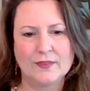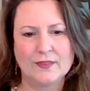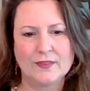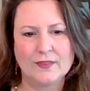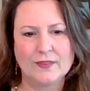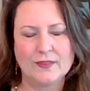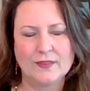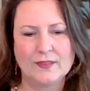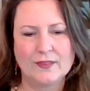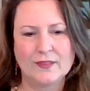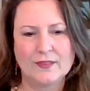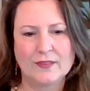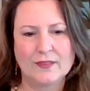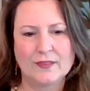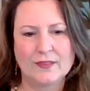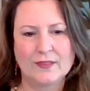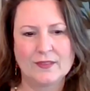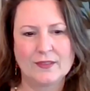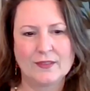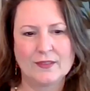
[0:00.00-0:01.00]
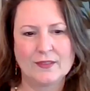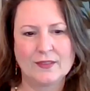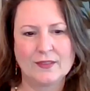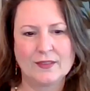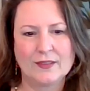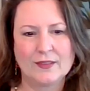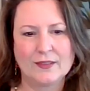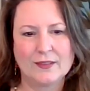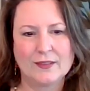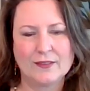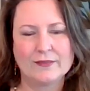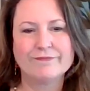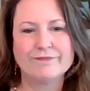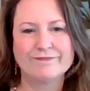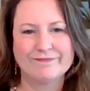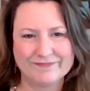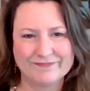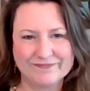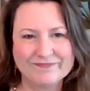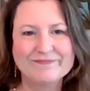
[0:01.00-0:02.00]

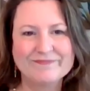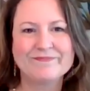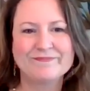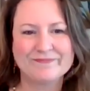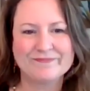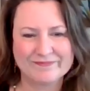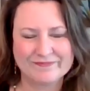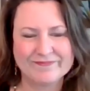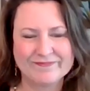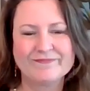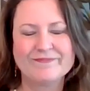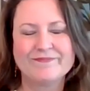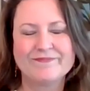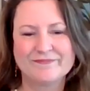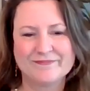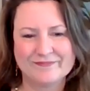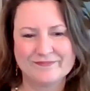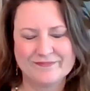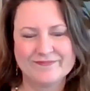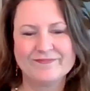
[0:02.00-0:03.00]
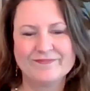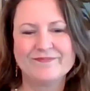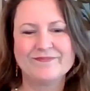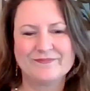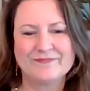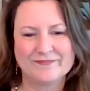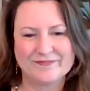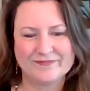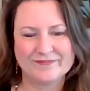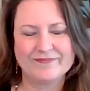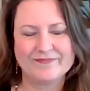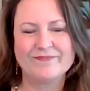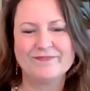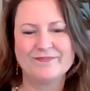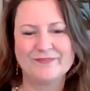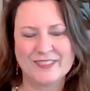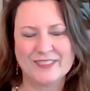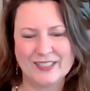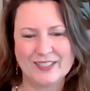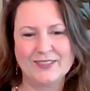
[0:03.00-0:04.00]

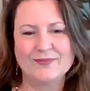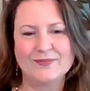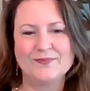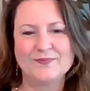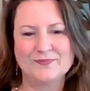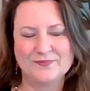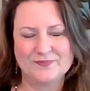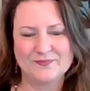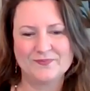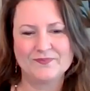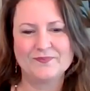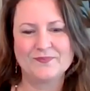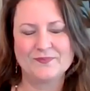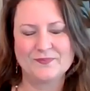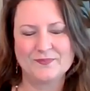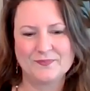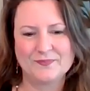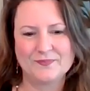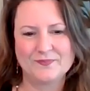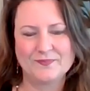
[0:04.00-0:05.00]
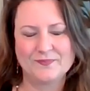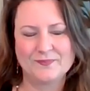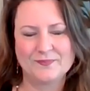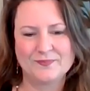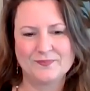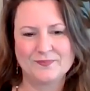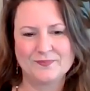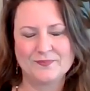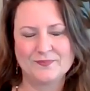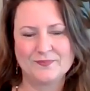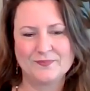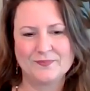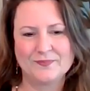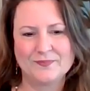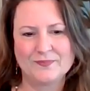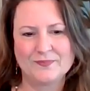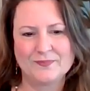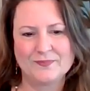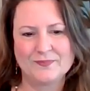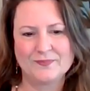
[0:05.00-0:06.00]

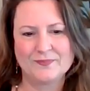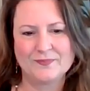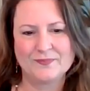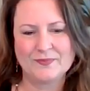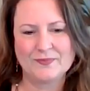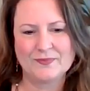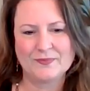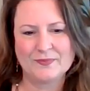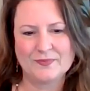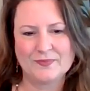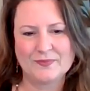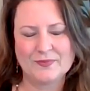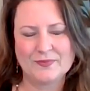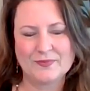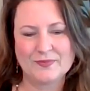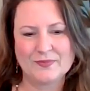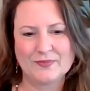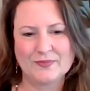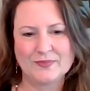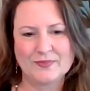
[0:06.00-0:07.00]
(silent)